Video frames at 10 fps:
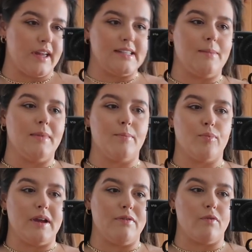They send me a
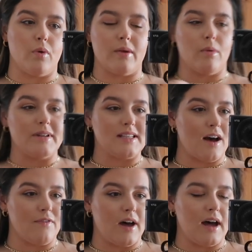brief of what they want me to
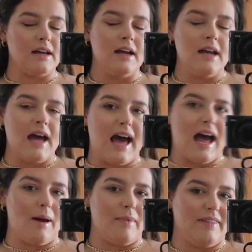cover,
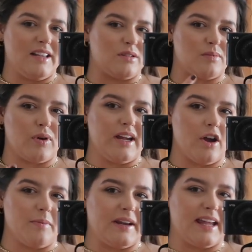and this one's pretty
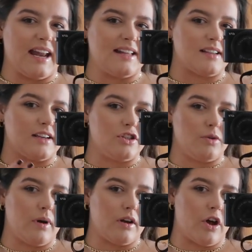open again. It's like
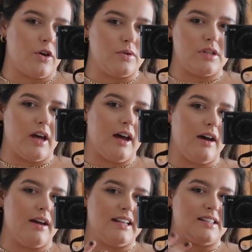go
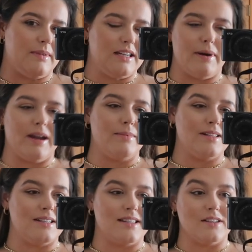to some independent
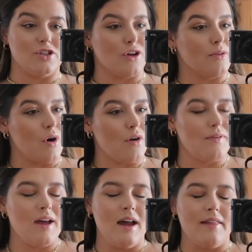businesses and show them
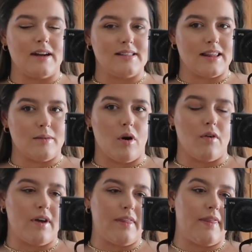off. Then I send them
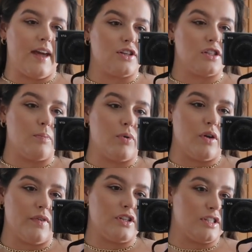off and then they just
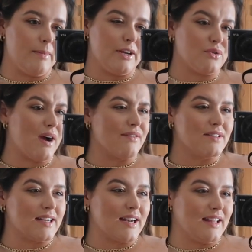approve it just to make sure I
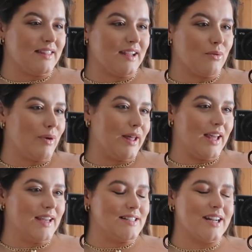haven't said anything weird.